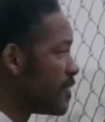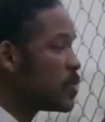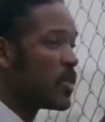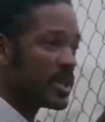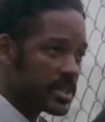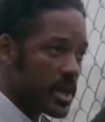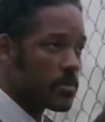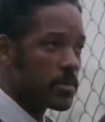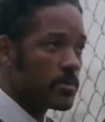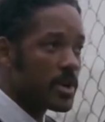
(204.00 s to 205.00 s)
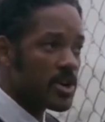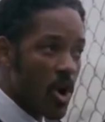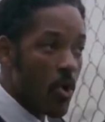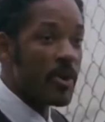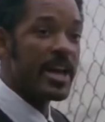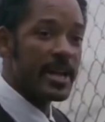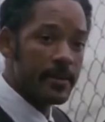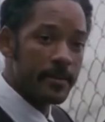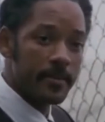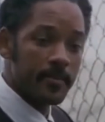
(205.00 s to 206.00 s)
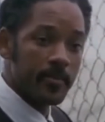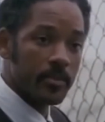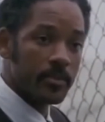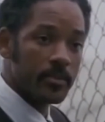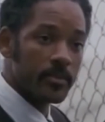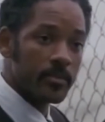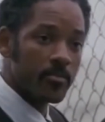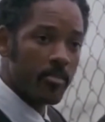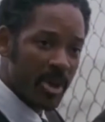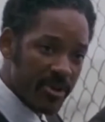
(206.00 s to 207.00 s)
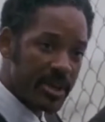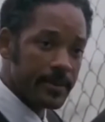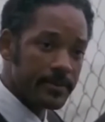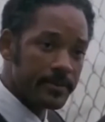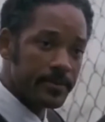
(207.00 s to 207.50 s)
You want something, go get it. Period.